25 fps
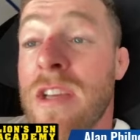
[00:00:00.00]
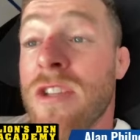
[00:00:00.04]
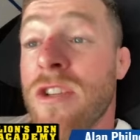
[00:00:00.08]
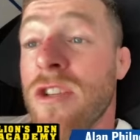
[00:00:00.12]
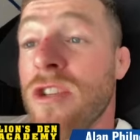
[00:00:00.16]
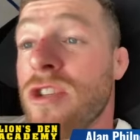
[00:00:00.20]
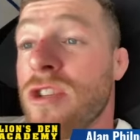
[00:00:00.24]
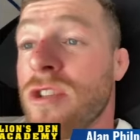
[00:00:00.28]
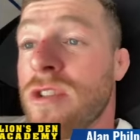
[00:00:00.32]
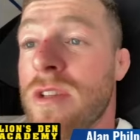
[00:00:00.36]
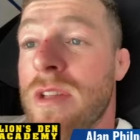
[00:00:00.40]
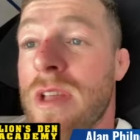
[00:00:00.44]

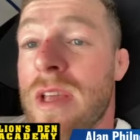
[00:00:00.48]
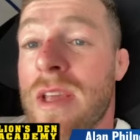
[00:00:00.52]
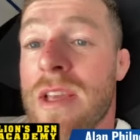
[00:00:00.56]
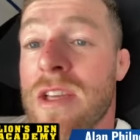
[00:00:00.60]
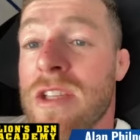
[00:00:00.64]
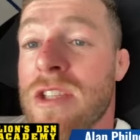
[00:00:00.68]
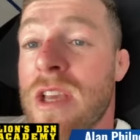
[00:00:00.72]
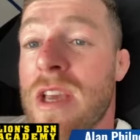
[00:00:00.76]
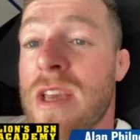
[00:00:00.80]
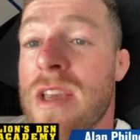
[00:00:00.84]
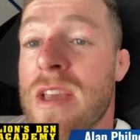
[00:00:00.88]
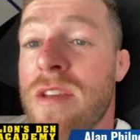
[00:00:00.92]
just like
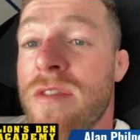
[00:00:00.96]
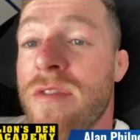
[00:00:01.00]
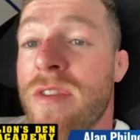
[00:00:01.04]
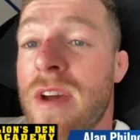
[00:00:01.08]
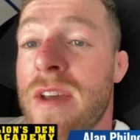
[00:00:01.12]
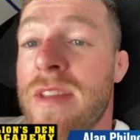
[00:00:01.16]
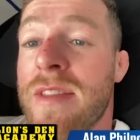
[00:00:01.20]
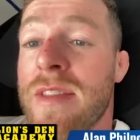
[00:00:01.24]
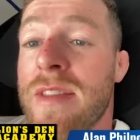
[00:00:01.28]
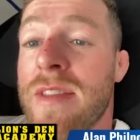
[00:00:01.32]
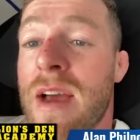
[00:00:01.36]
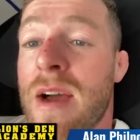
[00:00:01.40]
I say, you
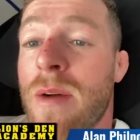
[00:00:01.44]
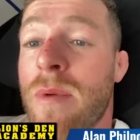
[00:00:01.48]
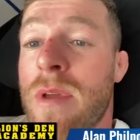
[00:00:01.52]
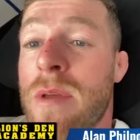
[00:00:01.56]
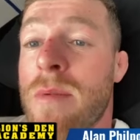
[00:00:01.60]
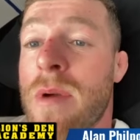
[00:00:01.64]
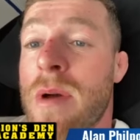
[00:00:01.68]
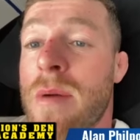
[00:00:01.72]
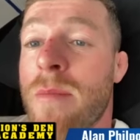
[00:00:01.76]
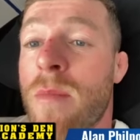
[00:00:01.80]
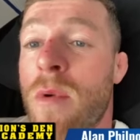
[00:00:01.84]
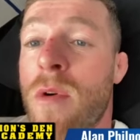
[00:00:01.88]
find that wee
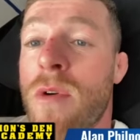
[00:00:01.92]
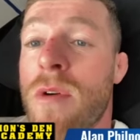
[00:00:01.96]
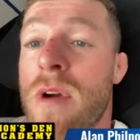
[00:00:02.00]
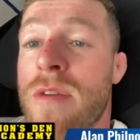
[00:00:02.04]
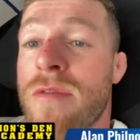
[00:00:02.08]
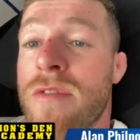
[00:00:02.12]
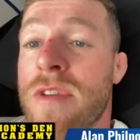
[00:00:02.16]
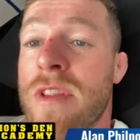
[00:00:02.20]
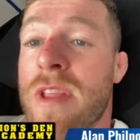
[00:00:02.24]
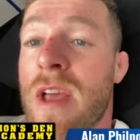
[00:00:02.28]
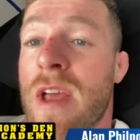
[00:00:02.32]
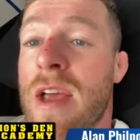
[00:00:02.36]
bit more
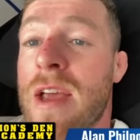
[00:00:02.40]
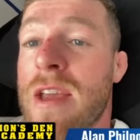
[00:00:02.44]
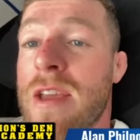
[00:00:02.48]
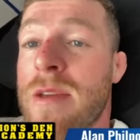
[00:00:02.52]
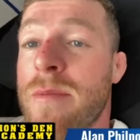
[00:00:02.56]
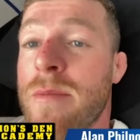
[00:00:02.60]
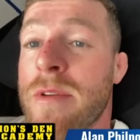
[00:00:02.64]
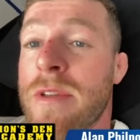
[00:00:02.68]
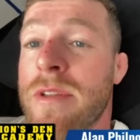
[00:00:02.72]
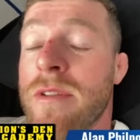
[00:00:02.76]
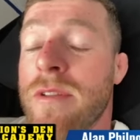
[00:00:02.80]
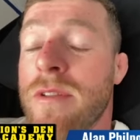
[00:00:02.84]
every
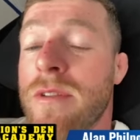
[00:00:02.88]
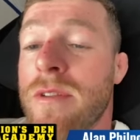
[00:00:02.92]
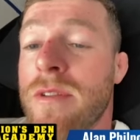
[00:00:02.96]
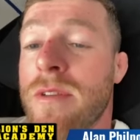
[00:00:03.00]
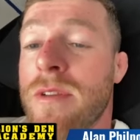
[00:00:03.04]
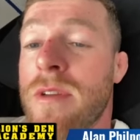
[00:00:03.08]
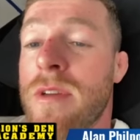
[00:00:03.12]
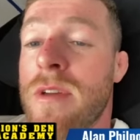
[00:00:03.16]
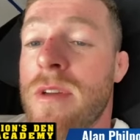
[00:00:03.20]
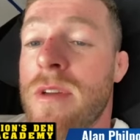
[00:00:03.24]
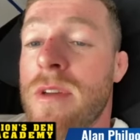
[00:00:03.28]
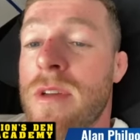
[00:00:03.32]
time, and
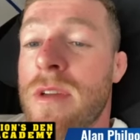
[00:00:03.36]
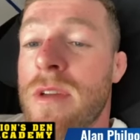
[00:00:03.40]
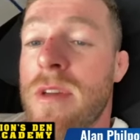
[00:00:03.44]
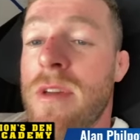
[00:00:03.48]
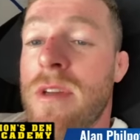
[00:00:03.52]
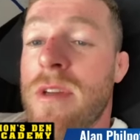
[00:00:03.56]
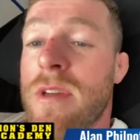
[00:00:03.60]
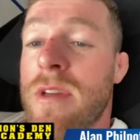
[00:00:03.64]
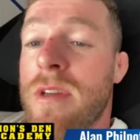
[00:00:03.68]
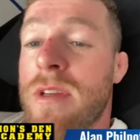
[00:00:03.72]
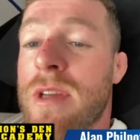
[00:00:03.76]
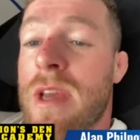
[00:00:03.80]

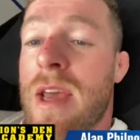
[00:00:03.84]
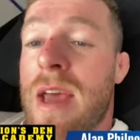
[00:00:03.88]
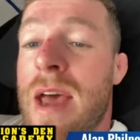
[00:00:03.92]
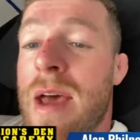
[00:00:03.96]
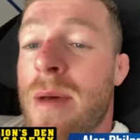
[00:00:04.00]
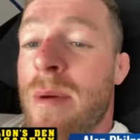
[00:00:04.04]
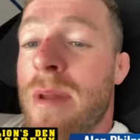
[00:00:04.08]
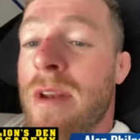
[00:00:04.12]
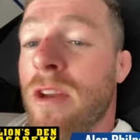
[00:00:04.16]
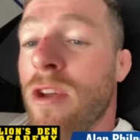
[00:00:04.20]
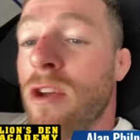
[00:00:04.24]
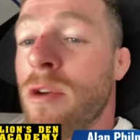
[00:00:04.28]

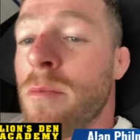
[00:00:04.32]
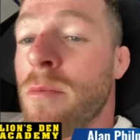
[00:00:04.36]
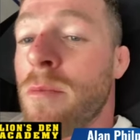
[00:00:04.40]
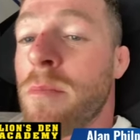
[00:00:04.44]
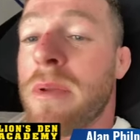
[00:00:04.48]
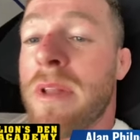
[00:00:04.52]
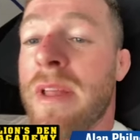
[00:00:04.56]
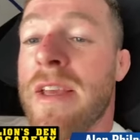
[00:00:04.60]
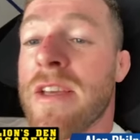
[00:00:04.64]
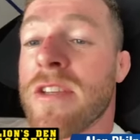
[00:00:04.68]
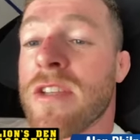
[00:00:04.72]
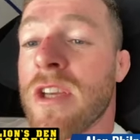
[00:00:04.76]
yeah, I'm in a good
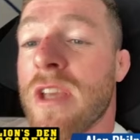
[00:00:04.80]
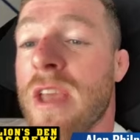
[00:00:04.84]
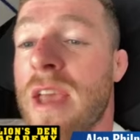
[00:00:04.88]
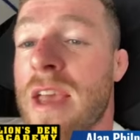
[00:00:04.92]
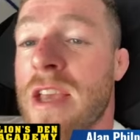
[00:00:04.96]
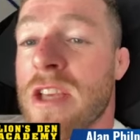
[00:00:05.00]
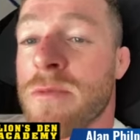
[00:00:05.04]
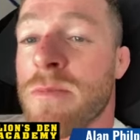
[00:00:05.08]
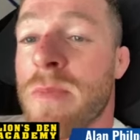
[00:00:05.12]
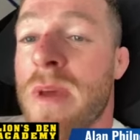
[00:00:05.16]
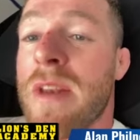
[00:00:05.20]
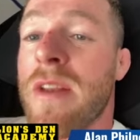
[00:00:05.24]
place, I
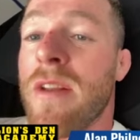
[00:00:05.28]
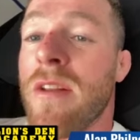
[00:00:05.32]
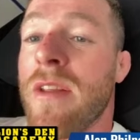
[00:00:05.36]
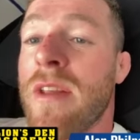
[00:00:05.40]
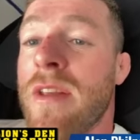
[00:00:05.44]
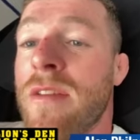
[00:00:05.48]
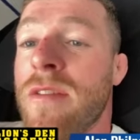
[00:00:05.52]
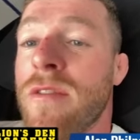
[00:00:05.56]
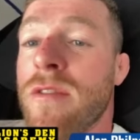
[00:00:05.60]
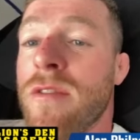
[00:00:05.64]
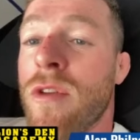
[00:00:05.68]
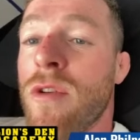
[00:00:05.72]
guess,
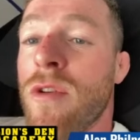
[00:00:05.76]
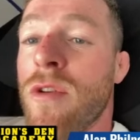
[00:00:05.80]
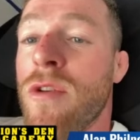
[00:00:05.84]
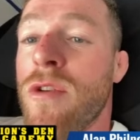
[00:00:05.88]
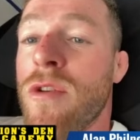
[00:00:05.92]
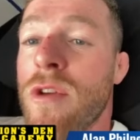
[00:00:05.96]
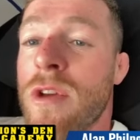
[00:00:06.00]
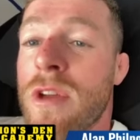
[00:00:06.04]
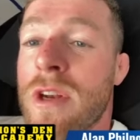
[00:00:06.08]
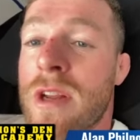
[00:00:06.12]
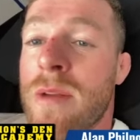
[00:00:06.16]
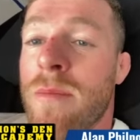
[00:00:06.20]
mentally and too,
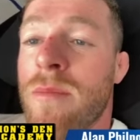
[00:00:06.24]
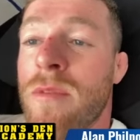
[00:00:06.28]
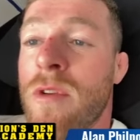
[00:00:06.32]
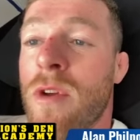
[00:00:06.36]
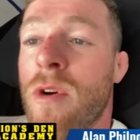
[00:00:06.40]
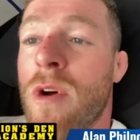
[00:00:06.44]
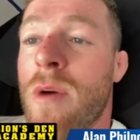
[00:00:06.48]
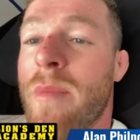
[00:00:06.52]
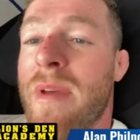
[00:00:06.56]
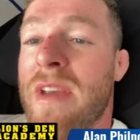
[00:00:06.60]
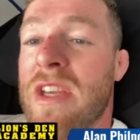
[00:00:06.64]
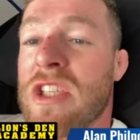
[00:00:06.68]
and I
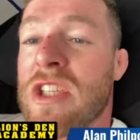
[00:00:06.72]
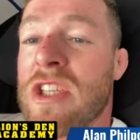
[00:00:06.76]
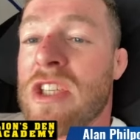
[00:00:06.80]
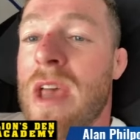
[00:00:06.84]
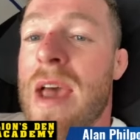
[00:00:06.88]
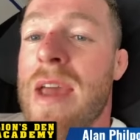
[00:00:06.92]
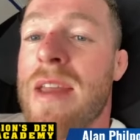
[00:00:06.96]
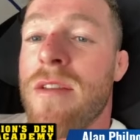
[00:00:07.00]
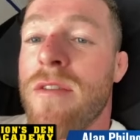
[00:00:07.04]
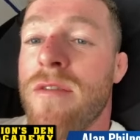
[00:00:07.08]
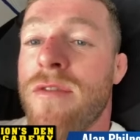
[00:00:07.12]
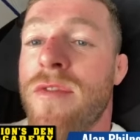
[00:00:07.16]
know I'm
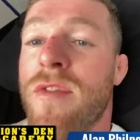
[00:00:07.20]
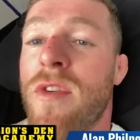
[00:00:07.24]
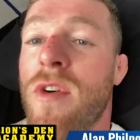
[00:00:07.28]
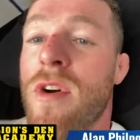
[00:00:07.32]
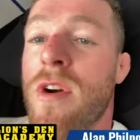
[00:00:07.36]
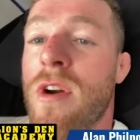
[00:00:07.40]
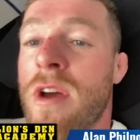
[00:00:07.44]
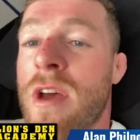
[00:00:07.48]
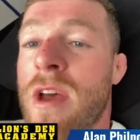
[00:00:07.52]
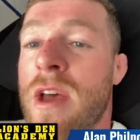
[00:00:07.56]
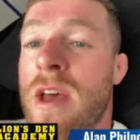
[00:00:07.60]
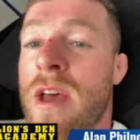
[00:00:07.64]
excited
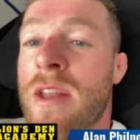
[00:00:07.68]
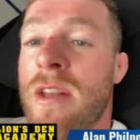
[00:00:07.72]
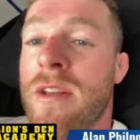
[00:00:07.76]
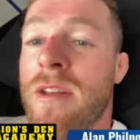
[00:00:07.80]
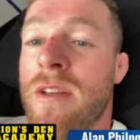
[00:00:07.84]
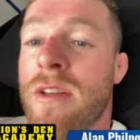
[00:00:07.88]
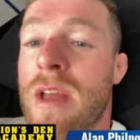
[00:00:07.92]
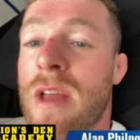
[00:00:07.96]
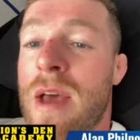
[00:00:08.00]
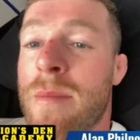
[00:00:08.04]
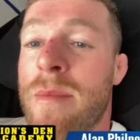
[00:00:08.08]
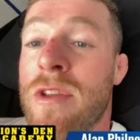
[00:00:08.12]
for it,
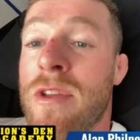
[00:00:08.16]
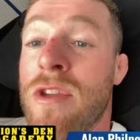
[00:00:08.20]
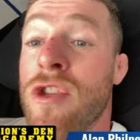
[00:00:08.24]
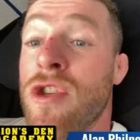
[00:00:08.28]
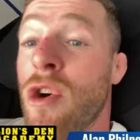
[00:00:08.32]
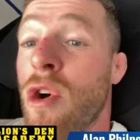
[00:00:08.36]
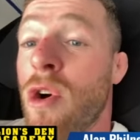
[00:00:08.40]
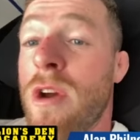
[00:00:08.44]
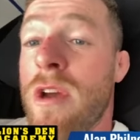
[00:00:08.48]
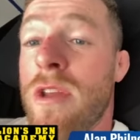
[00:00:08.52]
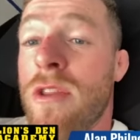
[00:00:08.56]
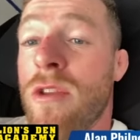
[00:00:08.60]
and I'm
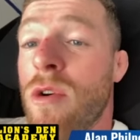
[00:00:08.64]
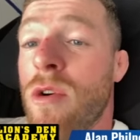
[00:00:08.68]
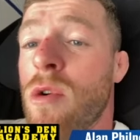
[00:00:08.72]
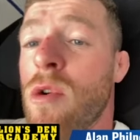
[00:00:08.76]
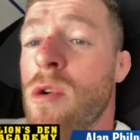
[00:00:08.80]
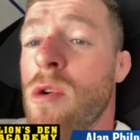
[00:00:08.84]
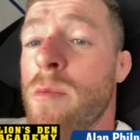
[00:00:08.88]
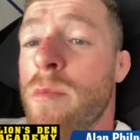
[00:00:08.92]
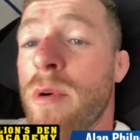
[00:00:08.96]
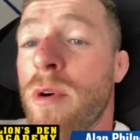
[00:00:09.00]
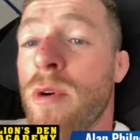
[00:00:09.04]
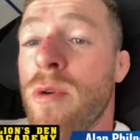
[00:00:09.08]
enjoying the
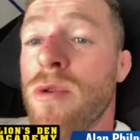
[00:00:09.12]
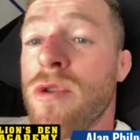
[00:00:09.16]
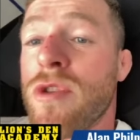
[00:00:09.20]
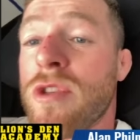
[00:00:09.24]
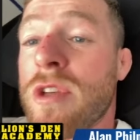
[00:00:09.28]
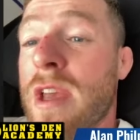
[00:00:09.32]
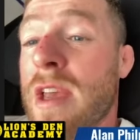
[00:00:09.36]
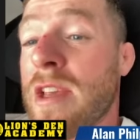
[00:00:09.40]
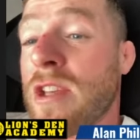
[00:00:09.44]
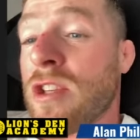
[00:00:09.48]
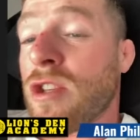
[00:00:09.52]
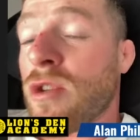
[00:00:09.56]
whole
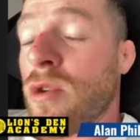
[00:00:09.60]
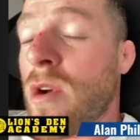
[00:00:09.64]
process.